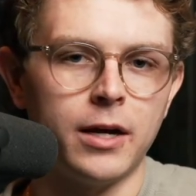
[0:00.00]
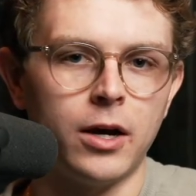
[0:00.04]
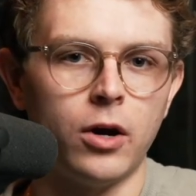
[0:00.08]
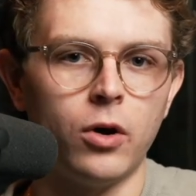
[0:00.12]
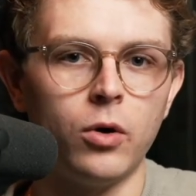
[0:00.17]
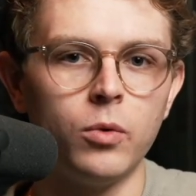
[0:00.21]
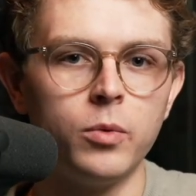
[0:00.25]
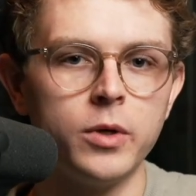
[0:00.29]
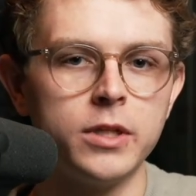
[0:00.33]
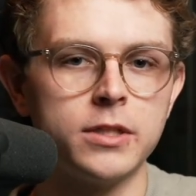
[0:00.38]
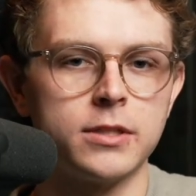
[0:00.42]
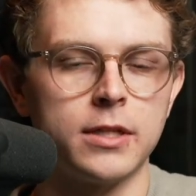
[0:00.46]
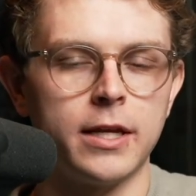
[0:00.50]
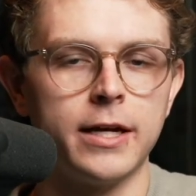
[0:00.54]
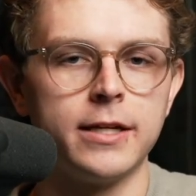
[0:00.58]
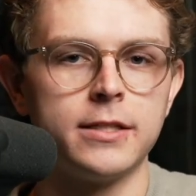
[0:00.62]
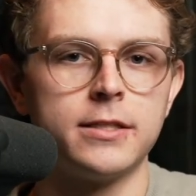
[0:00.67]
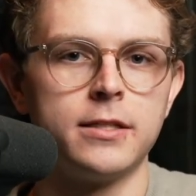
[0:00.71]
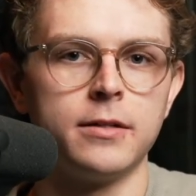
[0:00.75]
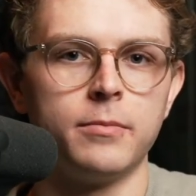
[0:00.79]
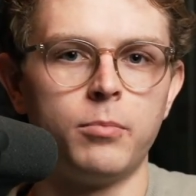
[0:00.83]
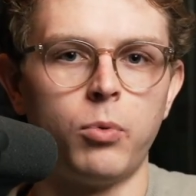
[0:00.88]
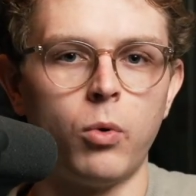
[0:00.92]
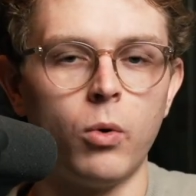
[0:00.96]
always like
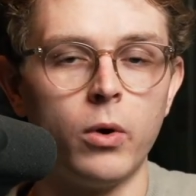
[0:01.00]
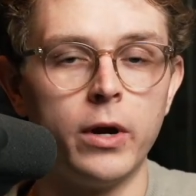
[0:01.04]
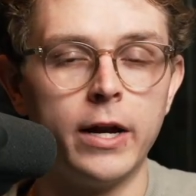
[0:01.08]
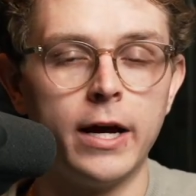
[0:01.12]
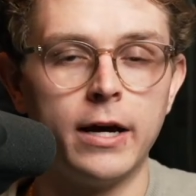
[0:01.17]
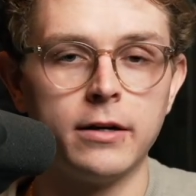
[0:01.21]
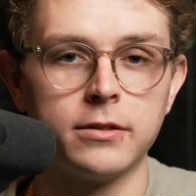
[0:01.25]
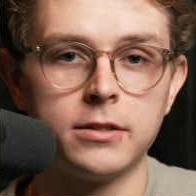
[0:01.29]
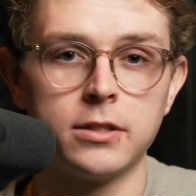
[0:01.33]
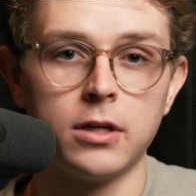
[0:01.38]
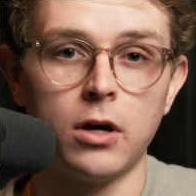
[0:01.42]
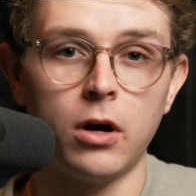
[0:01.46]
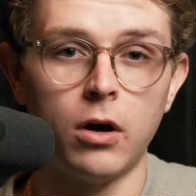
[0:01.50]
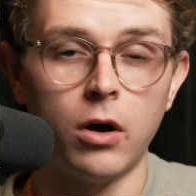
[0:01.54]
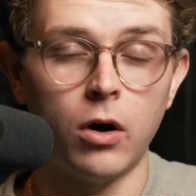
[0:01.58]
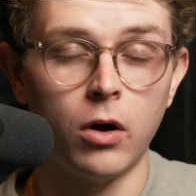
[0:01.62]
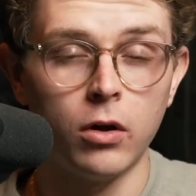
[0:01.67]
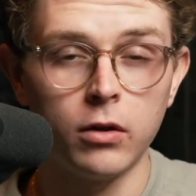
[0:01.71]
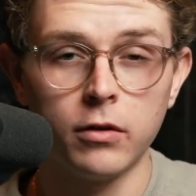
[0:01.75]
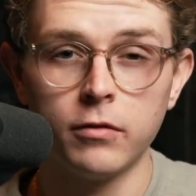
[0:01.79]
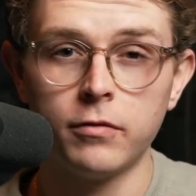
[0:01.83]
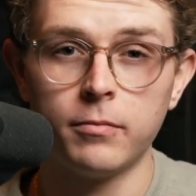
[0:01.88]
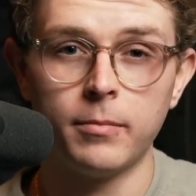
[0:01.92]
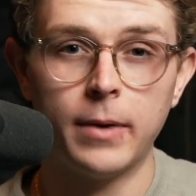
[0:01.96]
to point out to
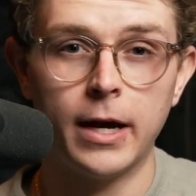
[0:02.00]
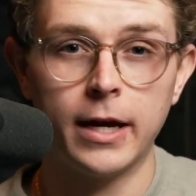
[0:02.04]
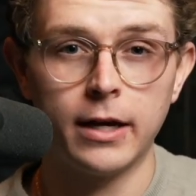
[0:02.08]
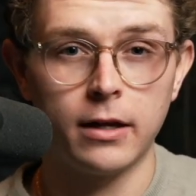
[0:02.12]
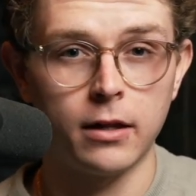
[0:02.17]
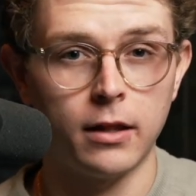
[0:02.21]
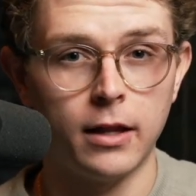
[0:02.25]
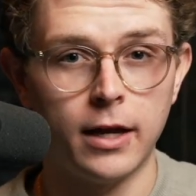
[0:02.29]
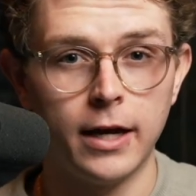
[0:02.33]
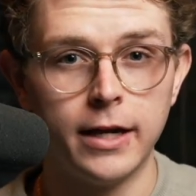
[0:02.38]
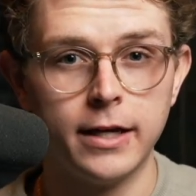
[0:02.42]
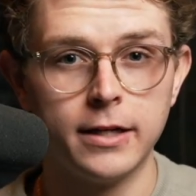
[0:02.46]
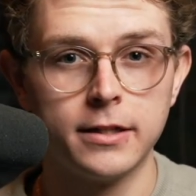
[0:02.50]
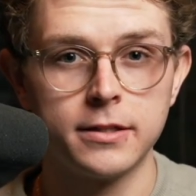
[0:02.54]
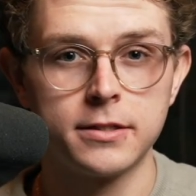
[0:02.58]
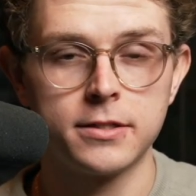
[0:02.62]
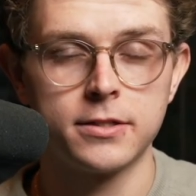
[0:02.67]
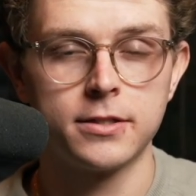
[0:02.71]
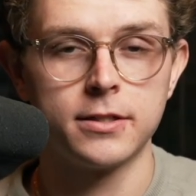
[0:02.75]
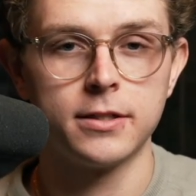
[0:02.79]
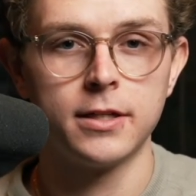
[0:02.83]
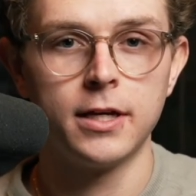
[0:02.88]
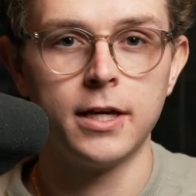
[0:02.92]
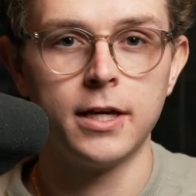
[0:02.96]
all of my
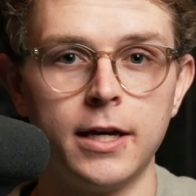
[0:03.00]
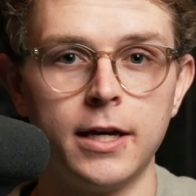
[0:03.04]
clients,